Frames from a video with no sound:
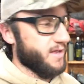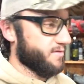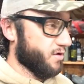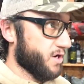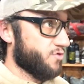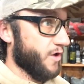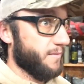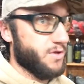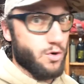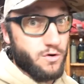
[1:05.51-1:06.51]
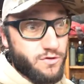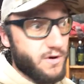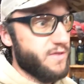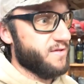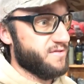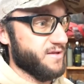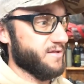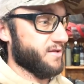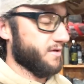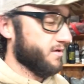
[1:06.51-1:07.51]
He's already trapped two or three this
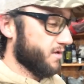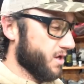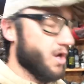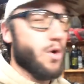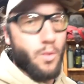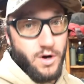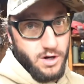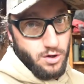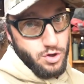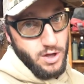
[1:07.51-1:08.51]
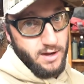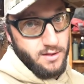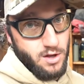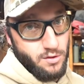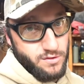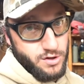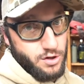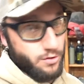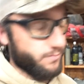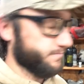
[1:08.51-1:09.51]
season. We're going to go check those too.